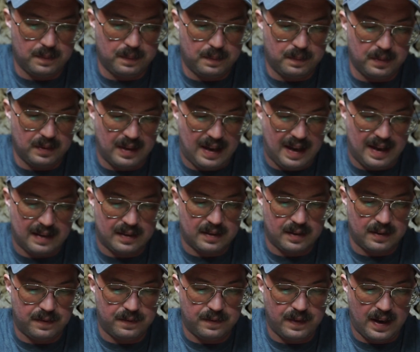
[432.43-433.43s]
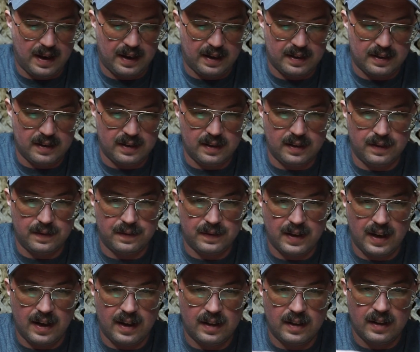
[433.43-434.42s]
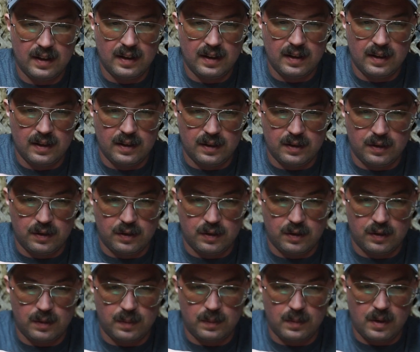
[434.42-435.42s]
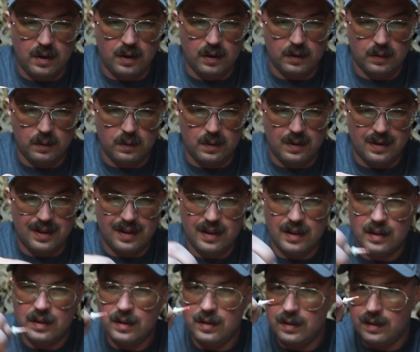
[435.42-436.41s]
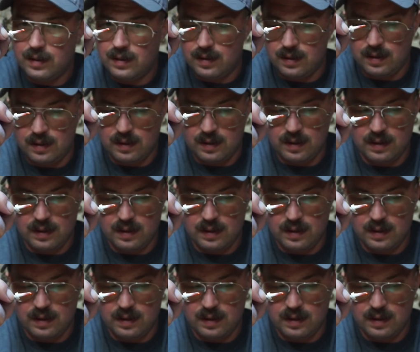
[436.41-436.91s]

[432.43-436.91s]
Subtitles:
blast effect. And they've got smaller ones.